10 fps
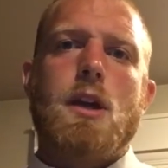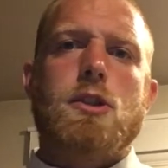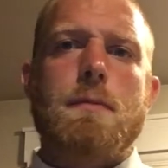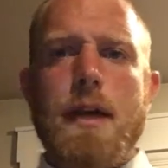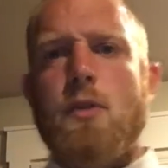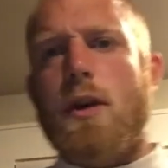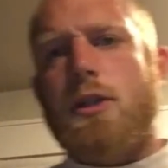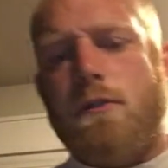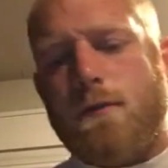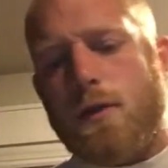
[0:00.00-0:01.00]
So, my
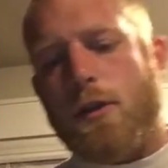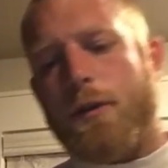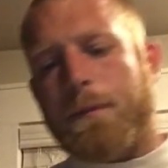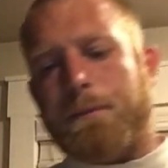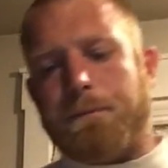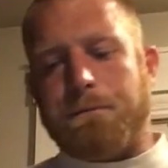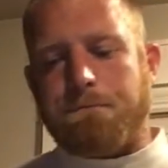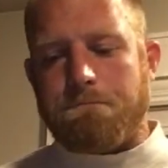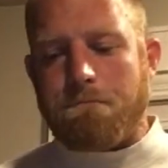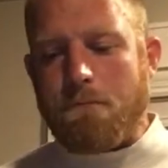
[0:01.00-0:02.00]
question for you
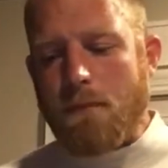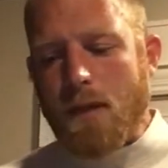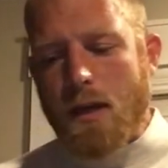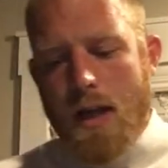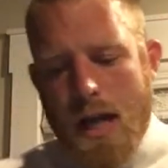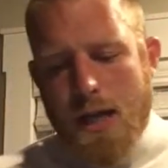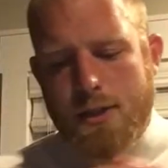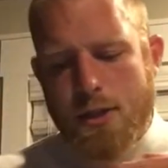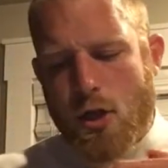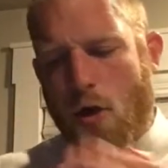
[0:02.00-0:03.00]
is
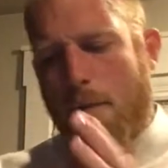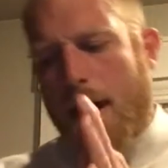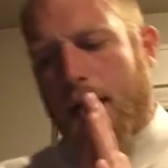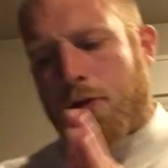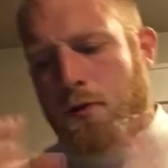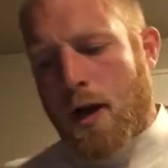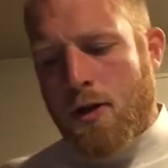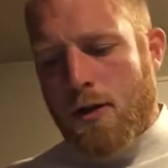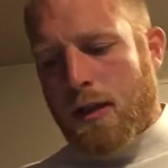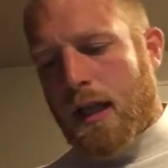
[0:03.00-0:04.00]
to go back
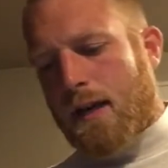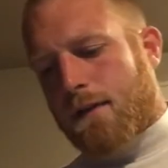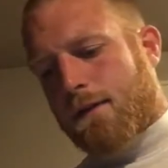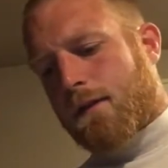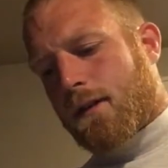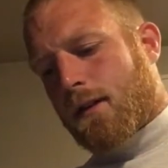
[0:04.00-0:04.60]
throughout your life.